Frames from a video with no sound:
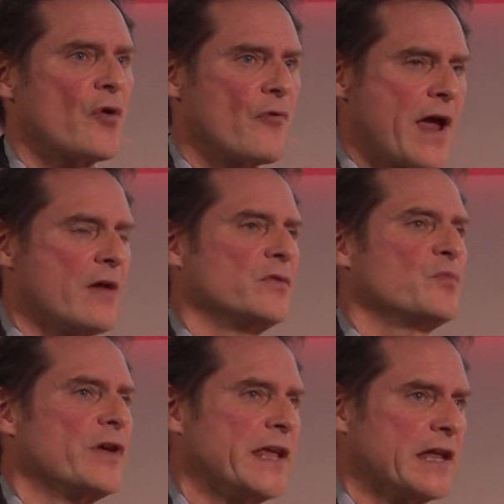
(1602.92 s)
around
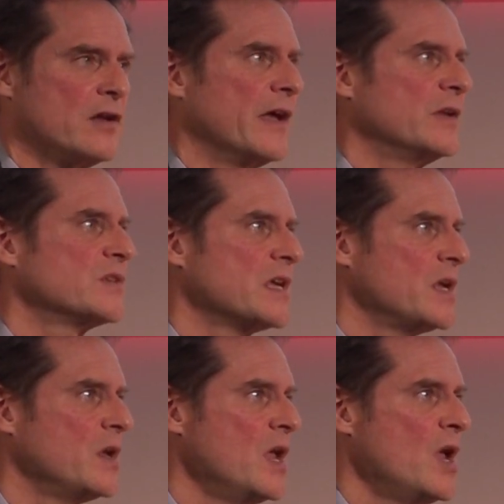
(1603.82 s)
bringing in
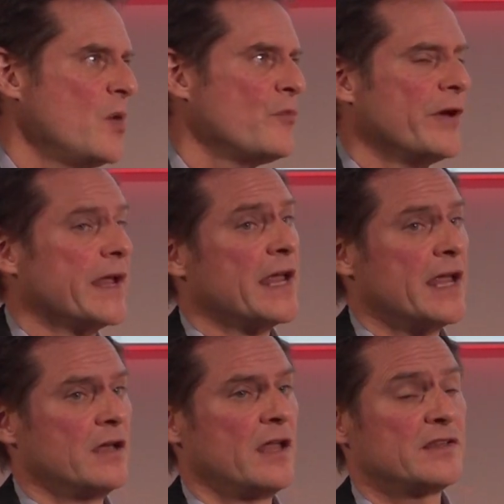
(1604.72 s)
IoT, bringing
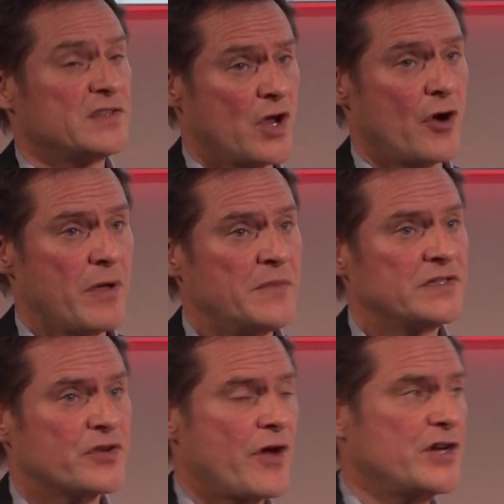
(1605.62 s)
in CRM
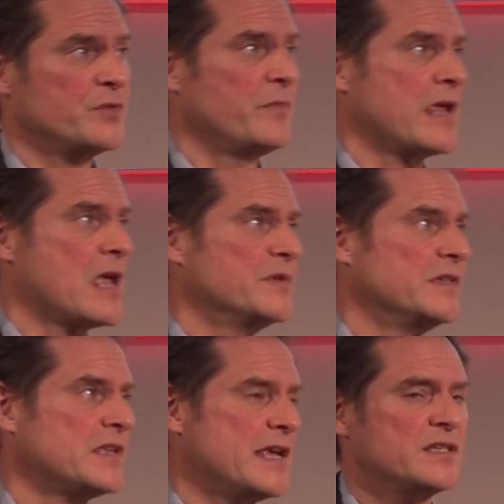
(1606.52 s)
integration, being able
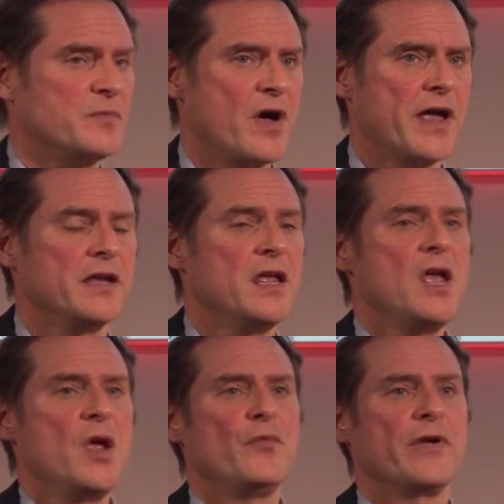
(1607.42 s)
to data mine,